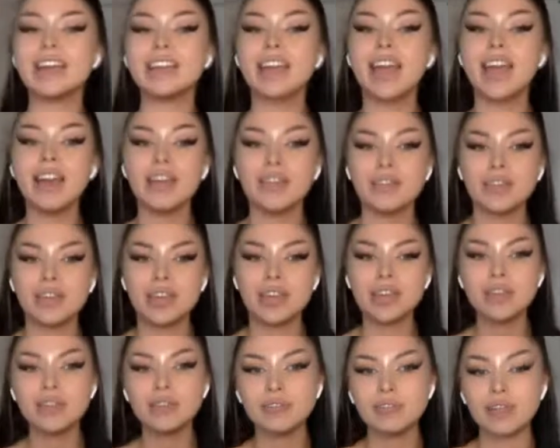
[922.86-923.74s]
And yeah,
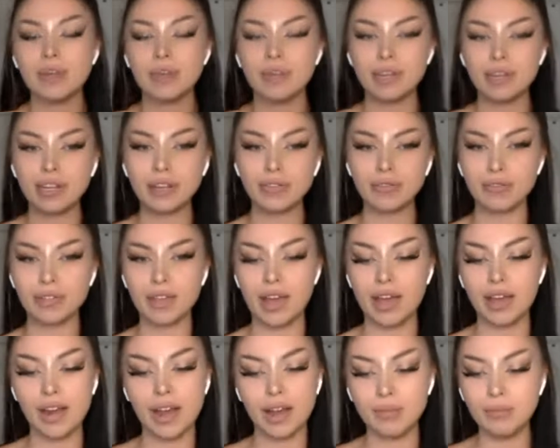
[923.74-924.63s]
thank you, Dominique, for
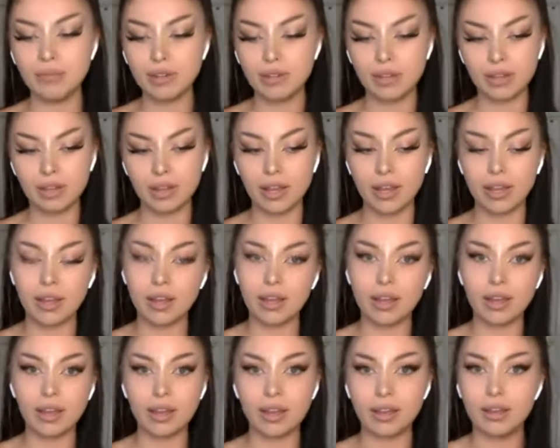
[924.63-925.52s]
that. I'm gonna
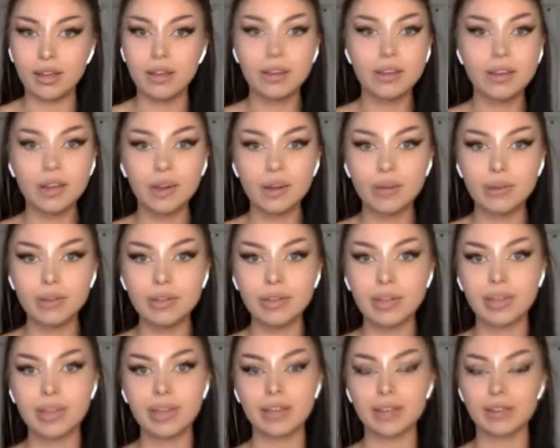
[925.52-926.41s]
go on
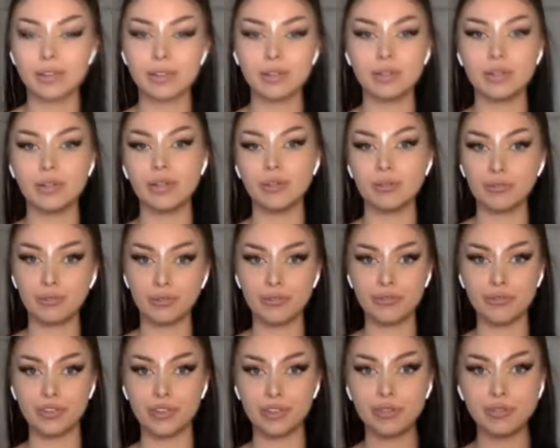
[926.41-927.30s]
a little
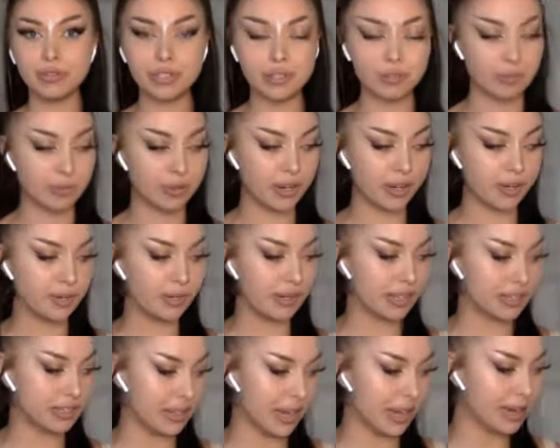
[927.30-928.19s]
review spree
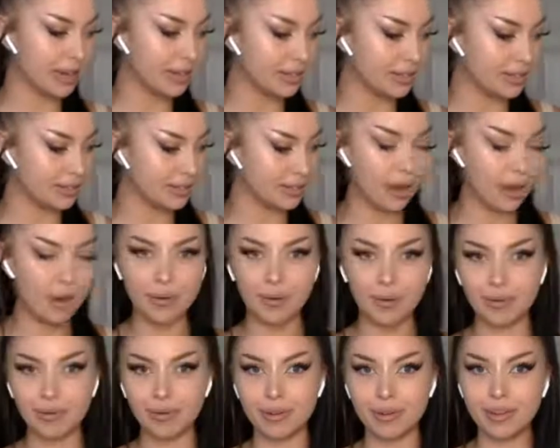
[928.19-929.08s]
because that is
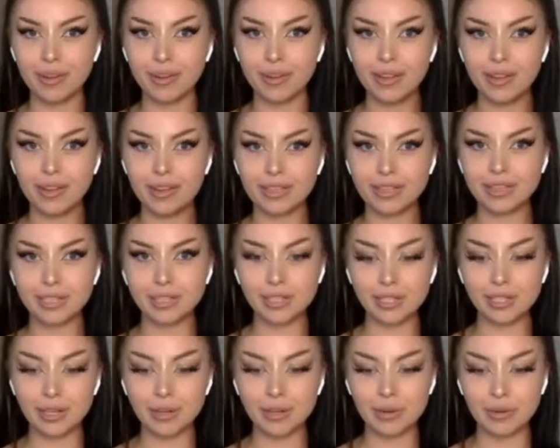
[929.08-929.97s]

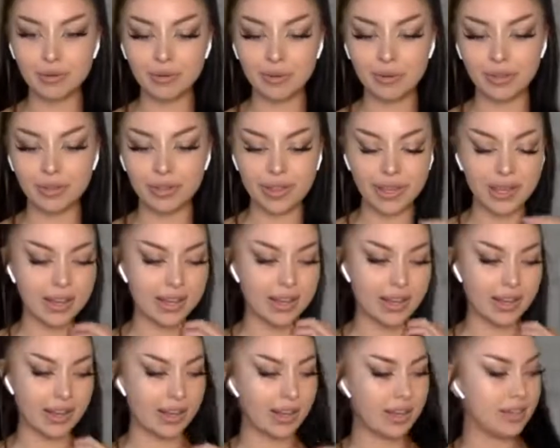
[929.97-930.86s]
such a cool
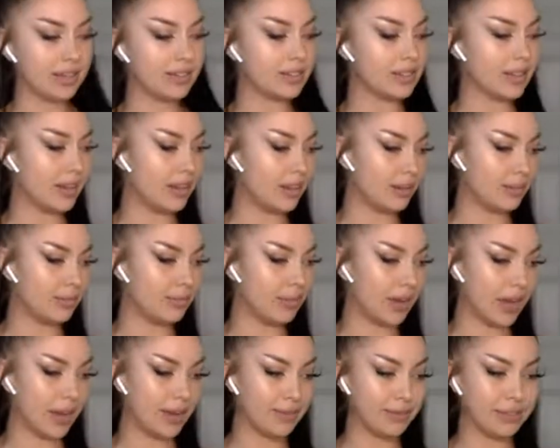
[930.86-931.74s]
thing. And
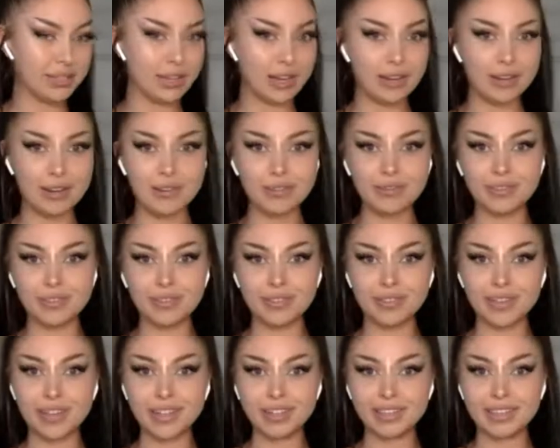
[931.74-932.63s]
I have a ton of
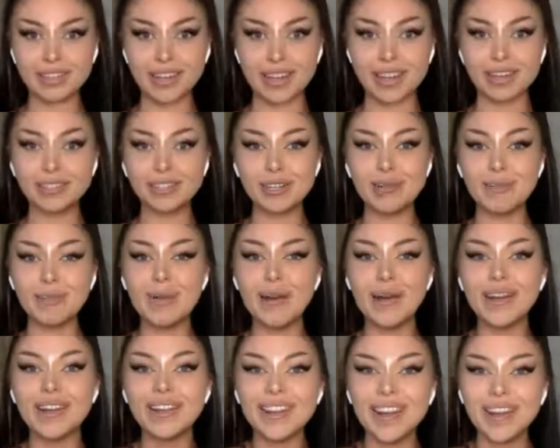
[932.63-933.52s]
things to catch up
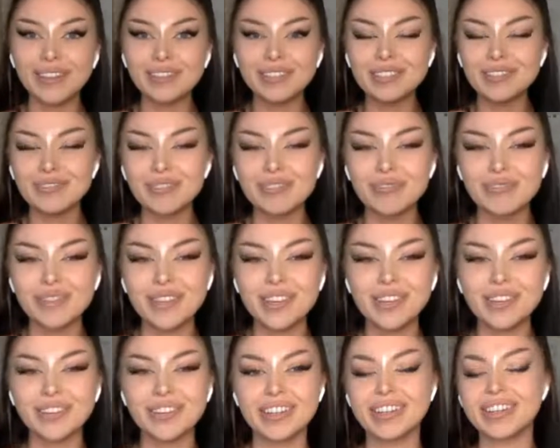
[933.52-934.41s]
on now to
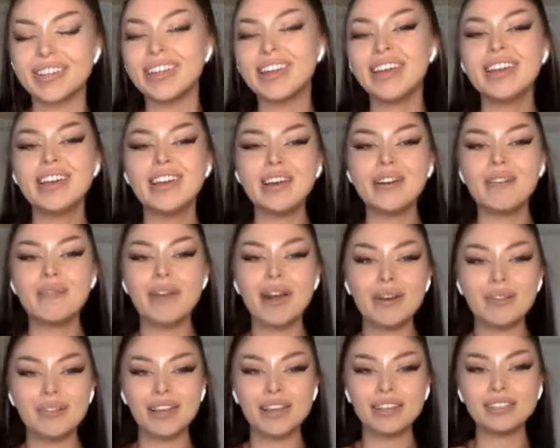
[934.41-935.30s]
review. And
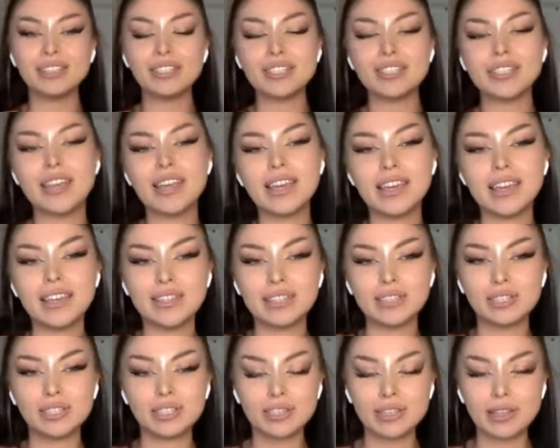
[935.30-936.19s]
wow, that
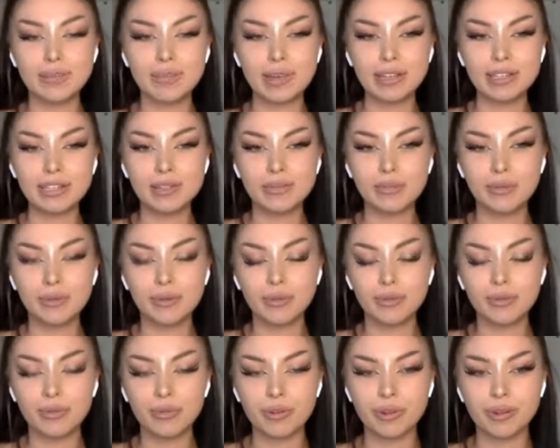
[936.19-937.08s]
it's just the best of
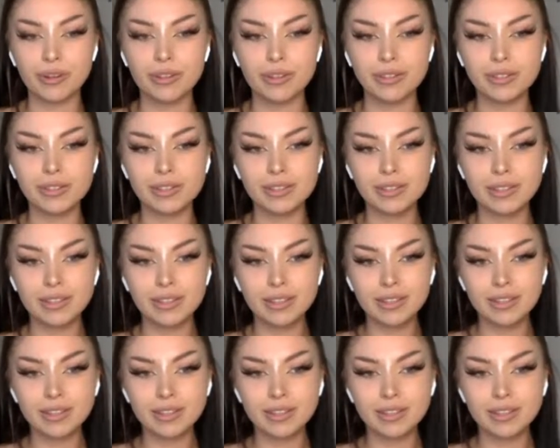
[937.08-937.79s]
both worlds.